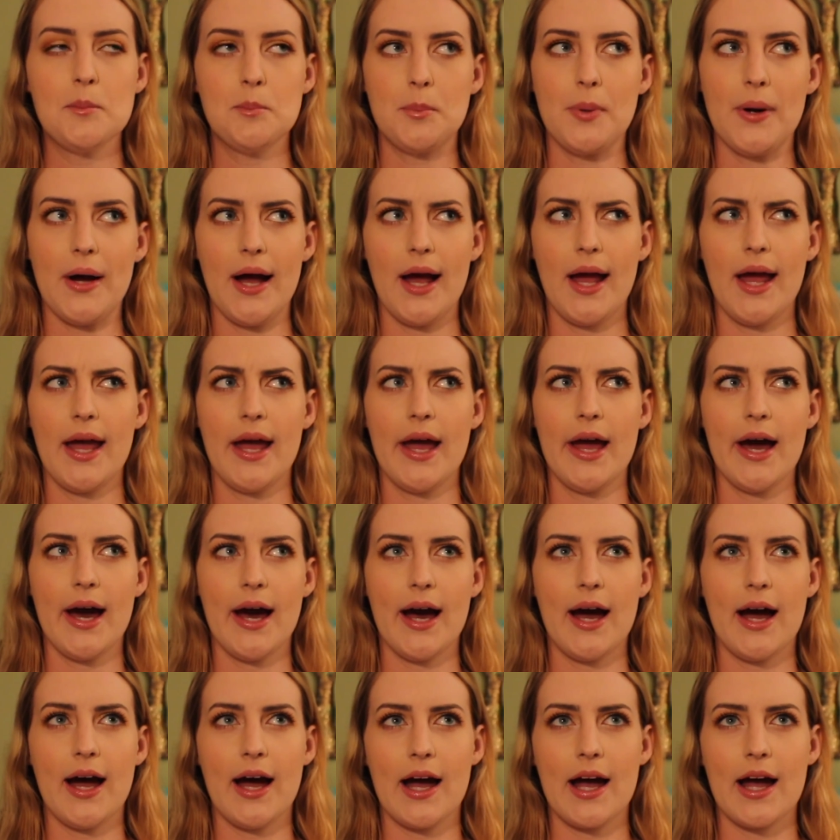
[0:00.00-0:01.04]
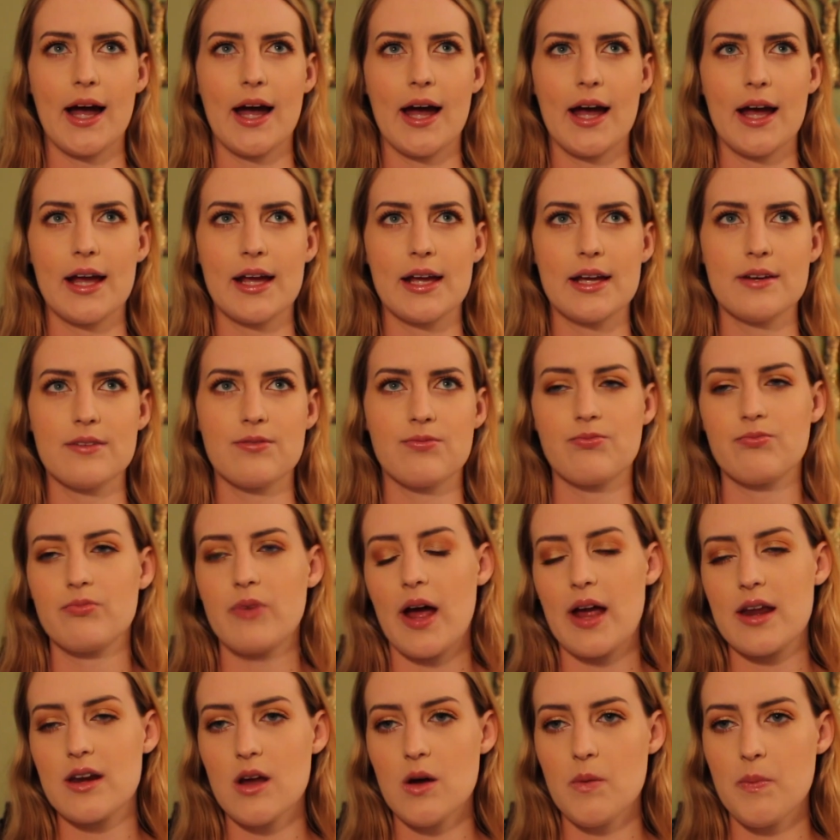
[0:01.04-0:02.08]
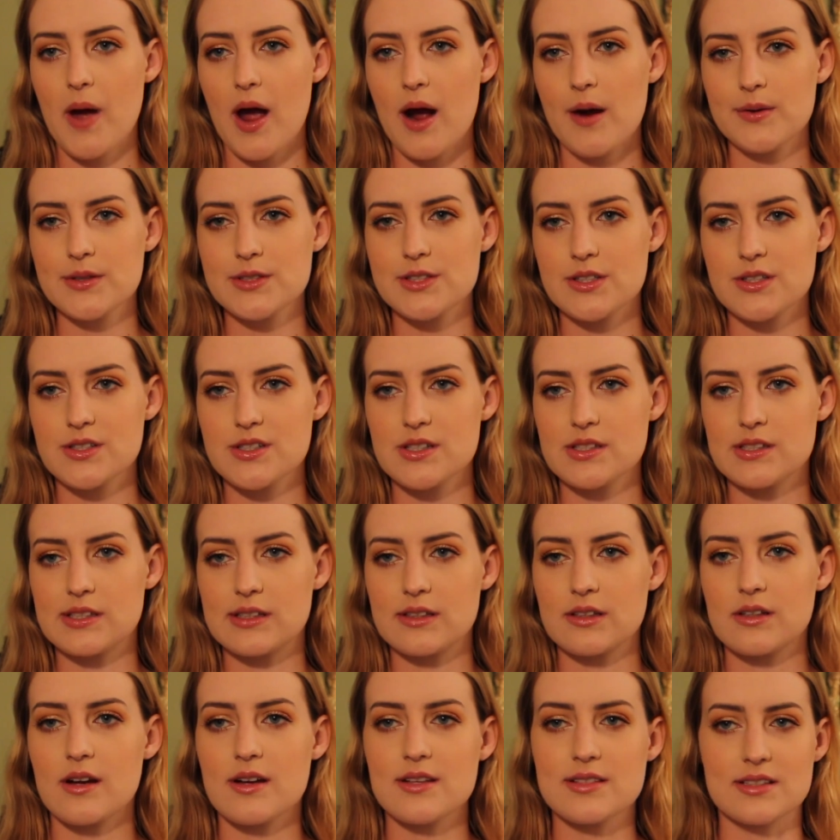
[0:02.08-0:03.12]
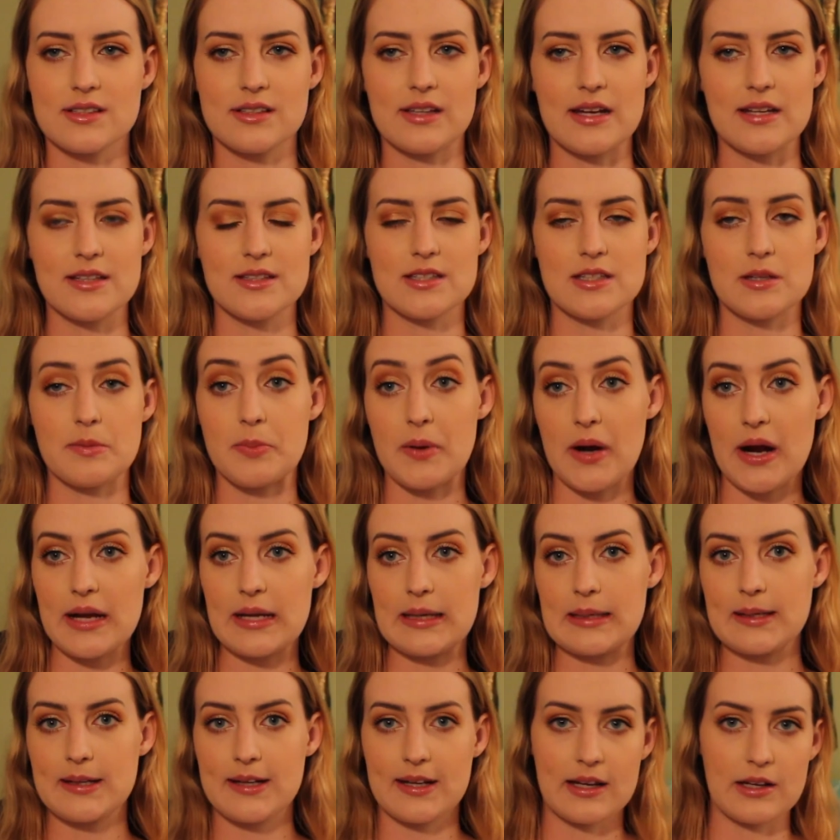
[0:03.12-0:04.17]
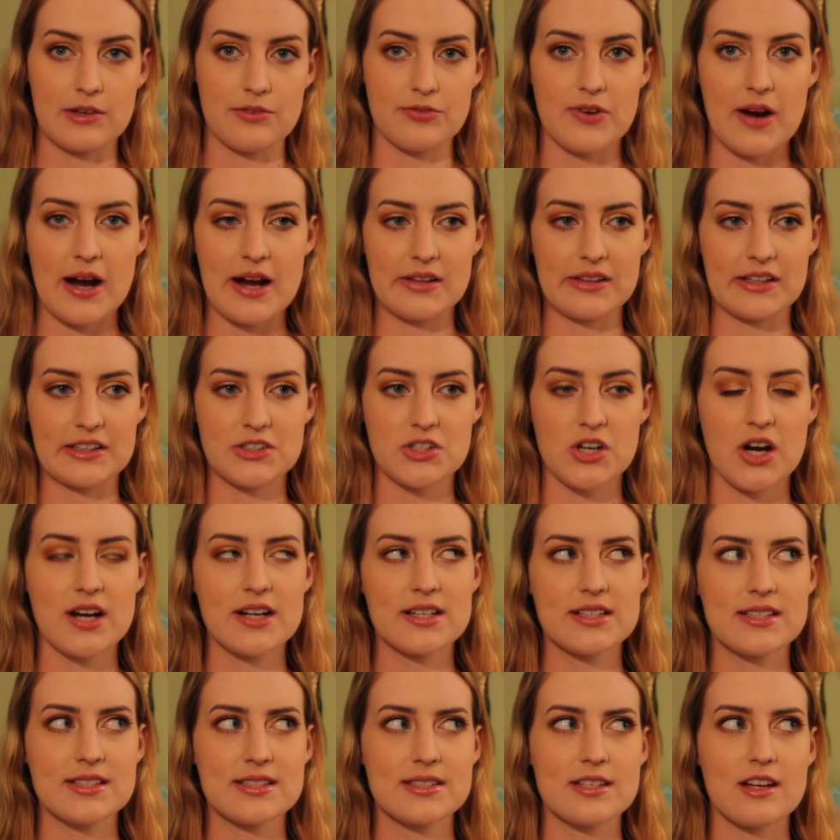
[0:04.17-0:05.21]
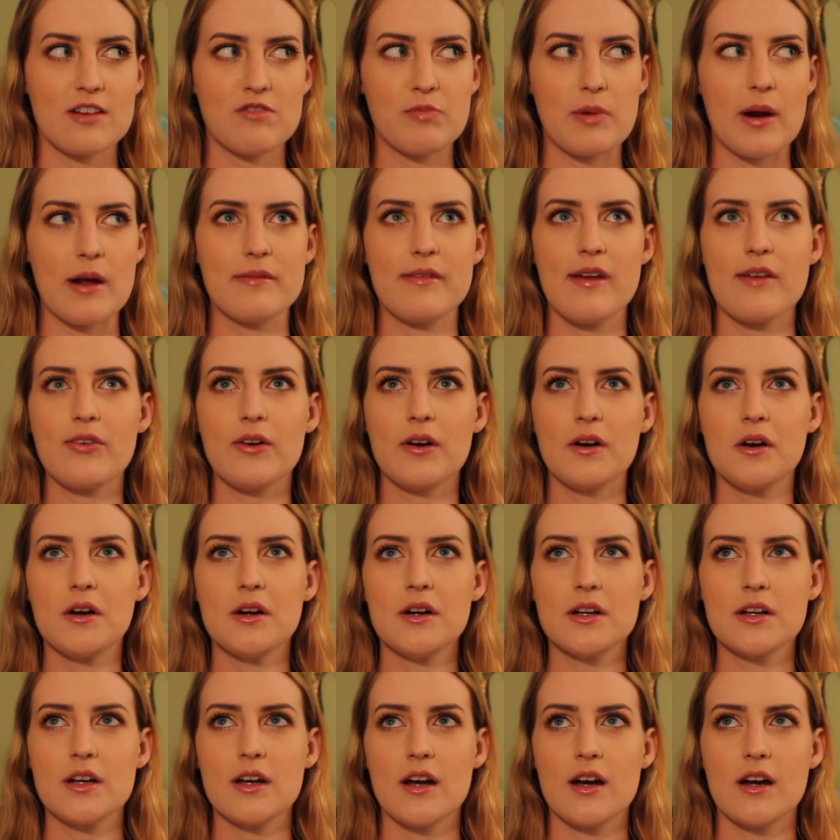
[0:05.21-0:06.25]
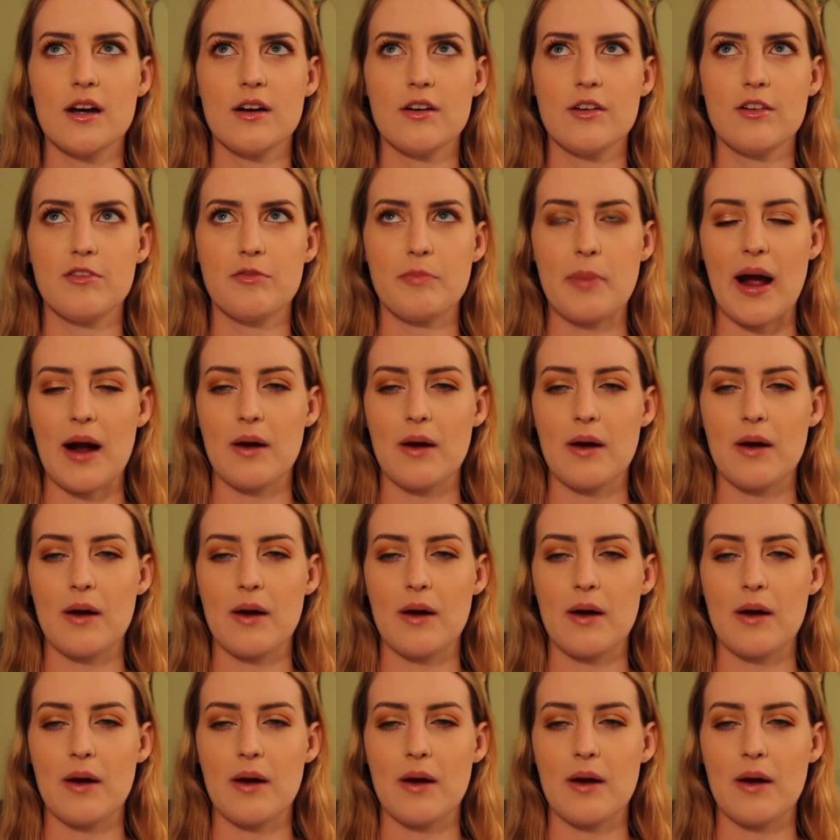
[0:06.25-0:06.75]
but I know power surges can cause the lights to brighten, it can fry electronics and stuff, but I've never heard of